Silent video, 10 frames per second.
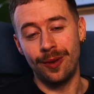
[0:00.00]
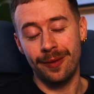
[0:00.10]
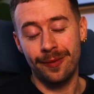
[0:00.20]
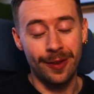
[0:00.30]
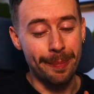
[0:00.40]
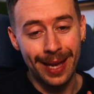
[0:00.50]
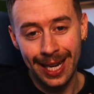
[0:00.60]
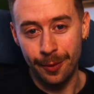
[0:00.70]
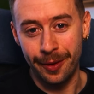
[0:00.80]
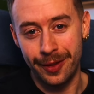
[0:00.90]
are
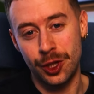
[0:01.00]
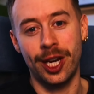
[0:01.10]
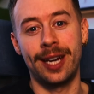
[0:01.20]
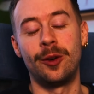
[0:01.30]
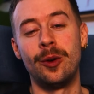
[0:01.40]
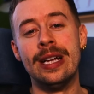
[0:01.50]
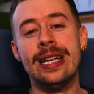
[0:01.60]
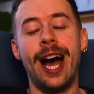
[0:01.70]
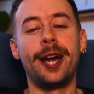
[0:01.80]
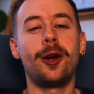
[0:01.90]
familiar with this channel,
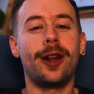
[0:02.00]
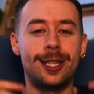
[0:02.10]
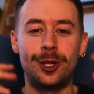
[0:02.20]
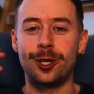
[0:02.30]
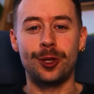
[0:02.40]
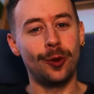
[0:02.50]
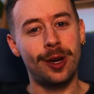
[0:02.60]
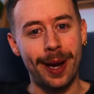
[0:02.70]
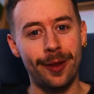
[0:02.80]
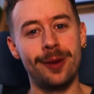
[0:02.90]
I don't like to just talk
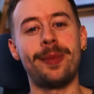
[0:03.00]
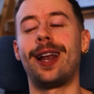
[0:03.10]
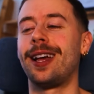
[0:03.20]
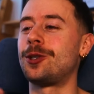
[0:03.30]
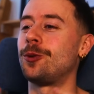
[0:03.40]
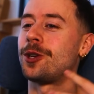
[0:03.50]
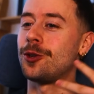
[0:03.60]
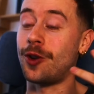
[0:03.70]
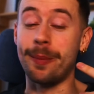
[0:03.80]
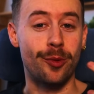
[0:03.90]
about them. I like to also
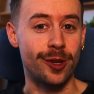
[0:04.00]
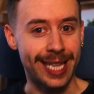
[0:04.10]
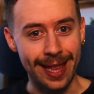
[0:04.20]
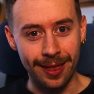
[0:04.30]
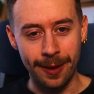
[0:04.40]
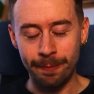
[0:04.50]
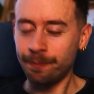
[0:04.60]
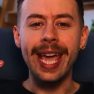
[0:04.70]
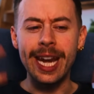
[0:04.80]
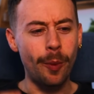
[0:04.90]
try and present them
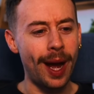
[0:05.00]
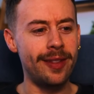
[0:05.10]
in a way